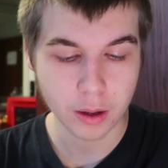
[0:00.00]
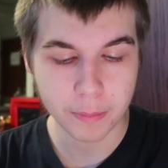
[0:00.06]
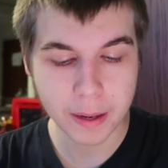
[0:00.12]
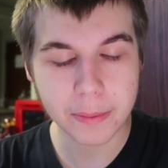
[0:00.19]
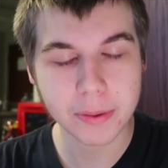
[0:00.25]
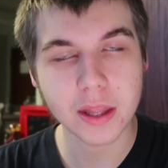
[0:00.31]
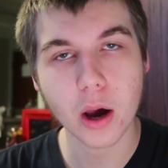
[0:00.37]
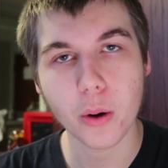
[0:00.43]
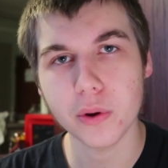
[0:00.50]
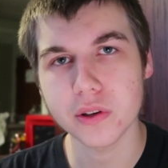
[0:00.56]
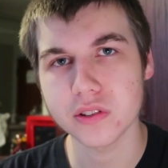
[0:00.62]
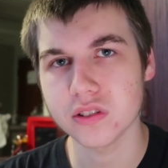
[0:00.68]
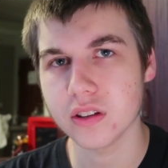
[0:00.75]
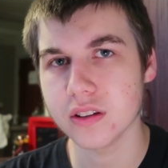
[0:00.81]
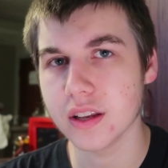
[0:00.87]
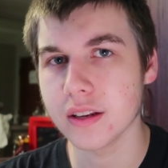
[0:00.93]
Maybe they
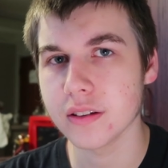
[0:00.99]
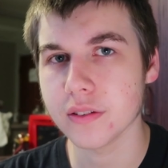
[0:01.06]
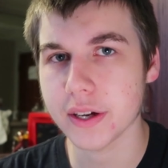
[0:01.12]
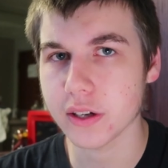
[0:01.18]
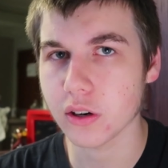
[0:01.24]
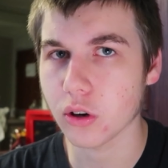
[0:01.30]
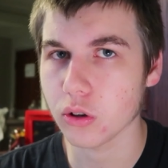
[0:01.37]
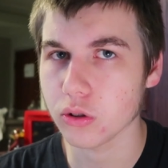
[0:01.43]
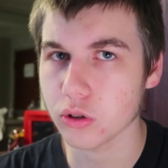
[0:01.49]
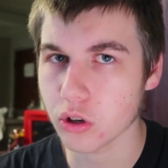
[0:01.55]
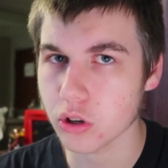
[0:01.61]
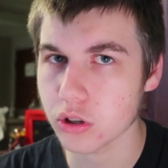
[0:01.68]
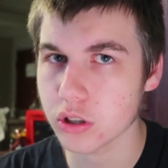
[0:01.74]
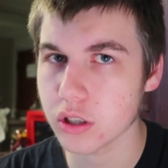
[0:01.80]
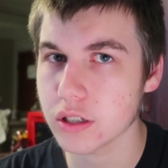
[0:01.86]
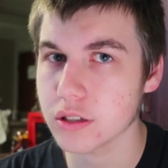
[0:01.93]
always didn't like it all
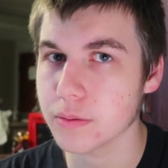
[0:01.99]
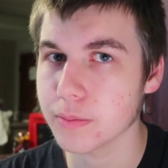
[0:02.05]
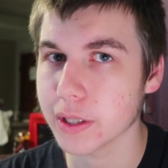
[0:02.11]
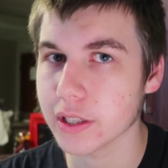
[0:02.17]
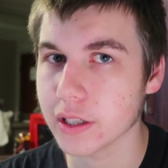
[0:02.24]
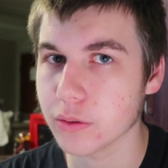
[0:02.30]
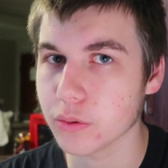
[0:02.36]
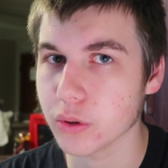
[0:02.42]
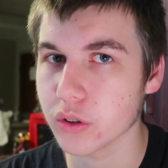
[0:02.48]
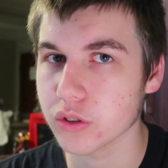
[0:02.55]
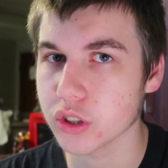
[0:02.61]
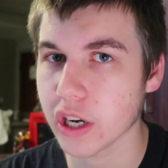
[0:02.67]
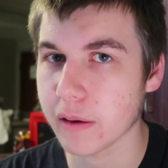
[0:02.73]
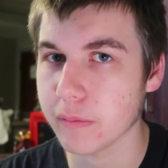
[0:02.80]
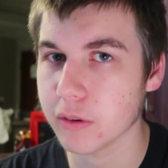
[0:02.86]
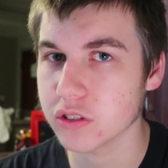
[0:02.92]
along, but they were
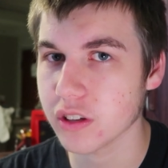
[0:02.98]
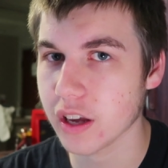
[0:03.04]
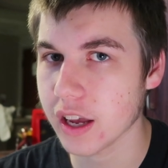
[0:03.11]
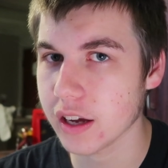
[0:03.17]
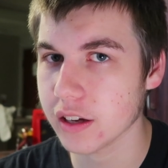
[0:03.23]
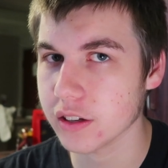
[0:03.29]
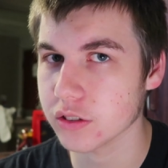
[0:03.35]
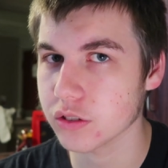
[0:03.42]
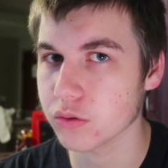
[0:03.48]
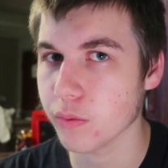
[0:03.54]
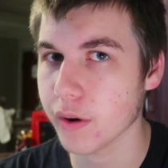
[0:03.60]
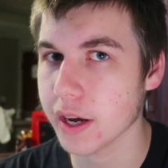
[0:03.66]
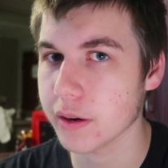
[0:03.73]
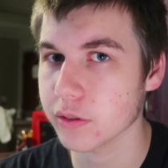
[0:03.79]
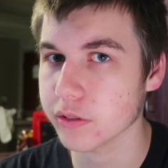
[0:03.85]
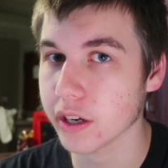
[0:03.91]
ashamed to say because
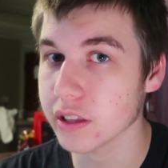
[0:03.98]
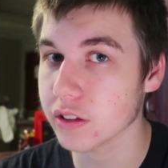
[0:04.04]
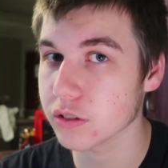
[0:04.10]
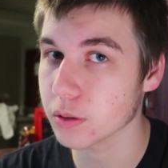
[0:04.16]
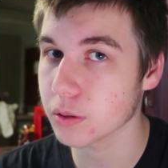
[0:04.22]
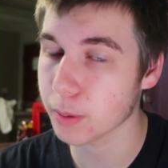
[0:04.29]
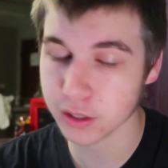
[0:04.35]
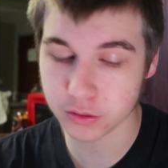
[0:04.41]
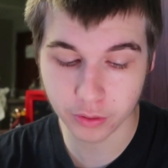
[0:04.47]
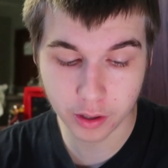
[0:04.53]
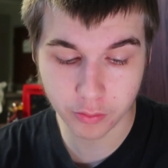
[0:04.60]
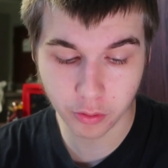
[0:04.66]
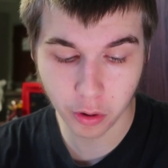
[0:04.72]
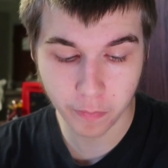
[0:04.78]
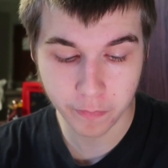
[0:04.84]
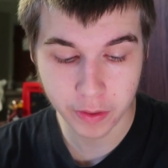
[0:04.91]
Rain was like, this is the best
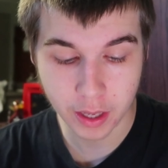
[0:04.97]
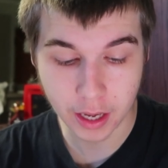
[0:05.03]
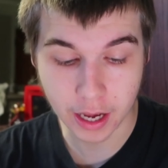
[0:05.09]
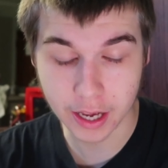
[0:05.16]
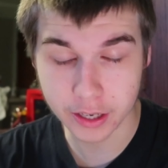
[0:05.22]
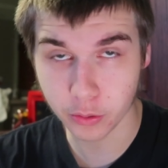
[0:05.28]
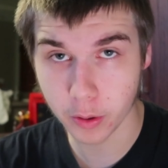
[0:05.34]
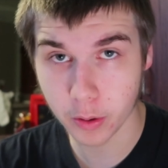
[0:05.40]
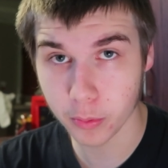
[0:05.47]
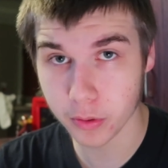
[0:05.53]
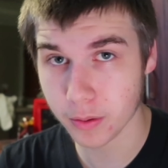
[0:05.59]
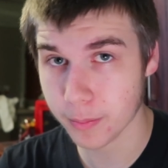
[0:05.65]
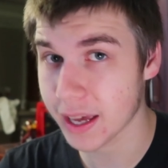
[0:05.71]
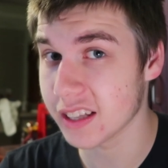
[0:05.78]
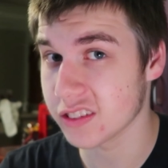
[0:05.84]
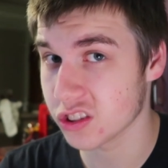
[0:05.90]
flavor. I agreed with
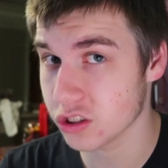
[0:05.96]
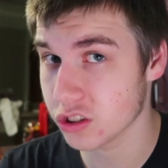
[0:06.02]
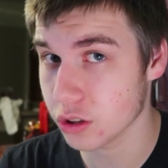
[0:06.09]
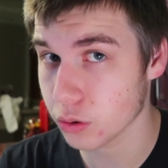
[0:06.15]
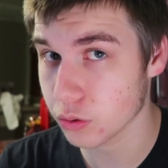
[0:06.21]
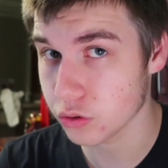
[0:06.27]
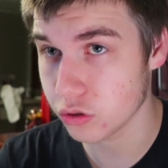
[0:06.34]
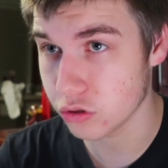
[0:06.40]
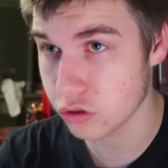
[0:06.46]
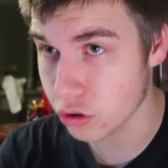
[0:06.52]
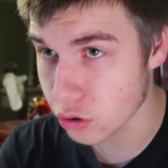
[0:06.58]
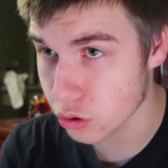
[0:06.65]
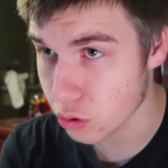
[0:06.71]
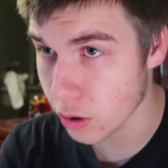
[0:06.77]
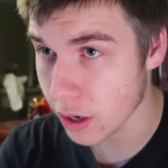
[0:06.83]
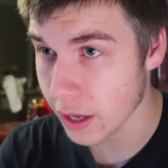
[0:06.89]
them and still
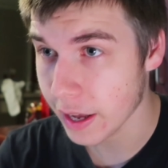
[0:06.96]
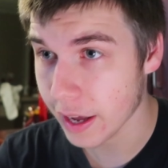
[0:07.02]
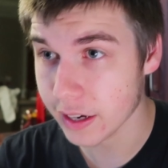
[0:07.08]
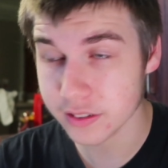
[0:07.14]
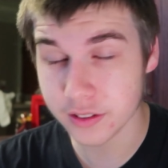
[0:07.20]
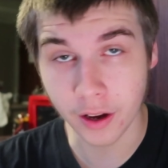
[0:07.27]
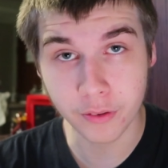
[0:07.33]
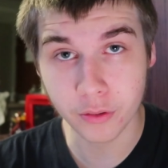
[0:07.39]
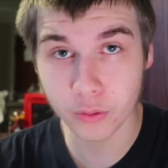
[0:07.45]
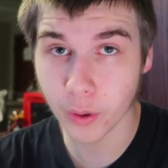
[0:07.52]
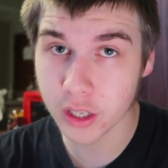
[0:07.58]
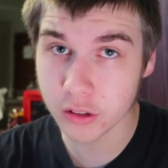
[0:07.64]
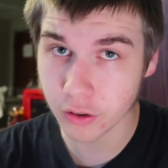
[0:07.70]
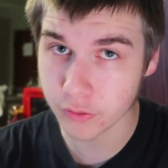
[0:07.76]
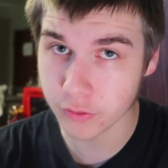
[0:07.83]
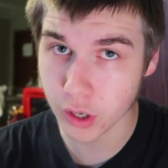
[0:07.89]
do, and it's not even
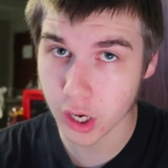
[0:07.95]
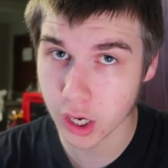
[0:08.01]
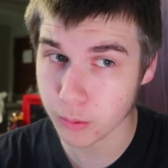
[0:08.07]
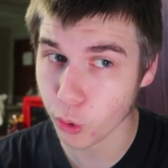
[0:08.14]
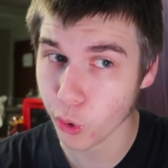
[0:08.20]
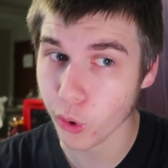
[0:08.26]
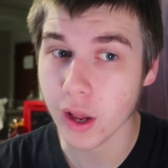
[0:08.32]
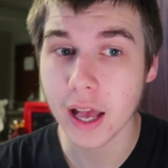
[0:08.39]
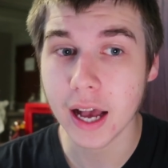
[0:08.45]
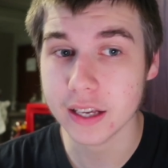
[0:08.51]
Rain's flavor anymore.